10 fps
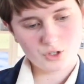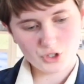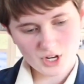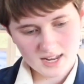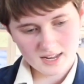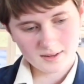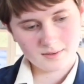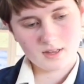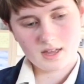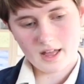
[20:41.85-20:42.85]
G,
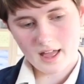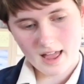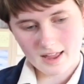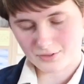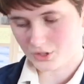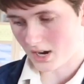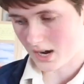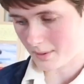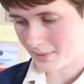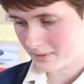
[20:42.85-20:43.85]
F
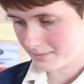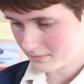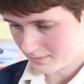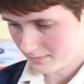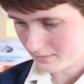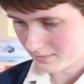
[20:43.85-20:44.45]
sharp,